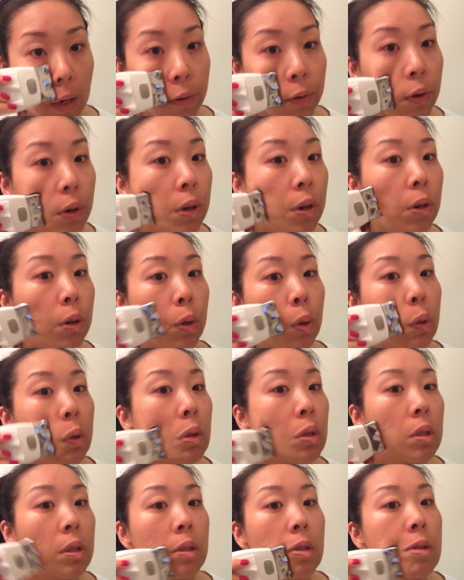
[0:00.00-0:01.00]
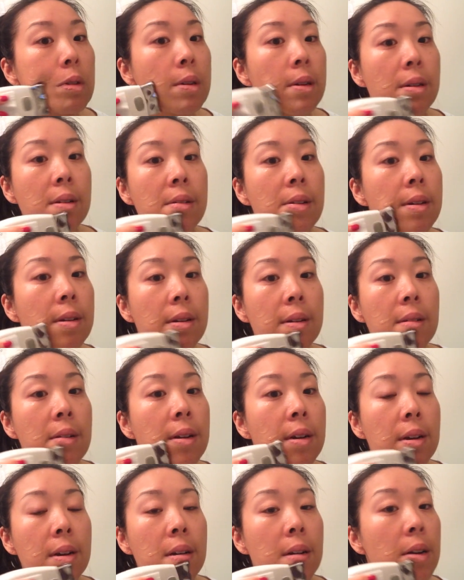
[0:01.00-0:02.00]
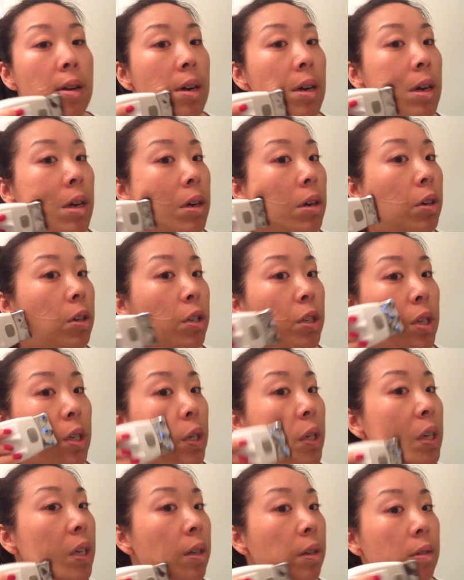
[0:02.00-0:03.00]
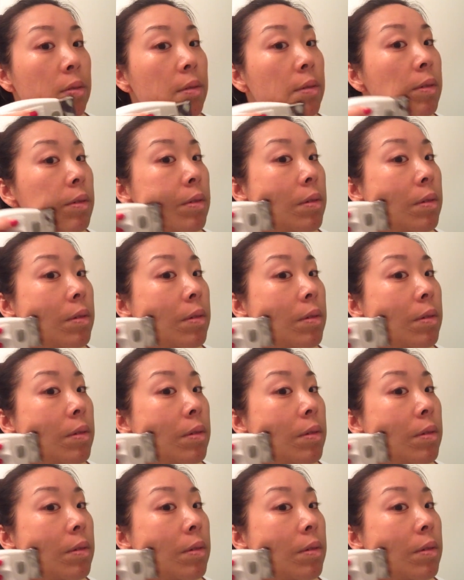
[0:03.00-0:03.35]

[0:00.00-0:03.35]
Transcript: of your nose, your chin.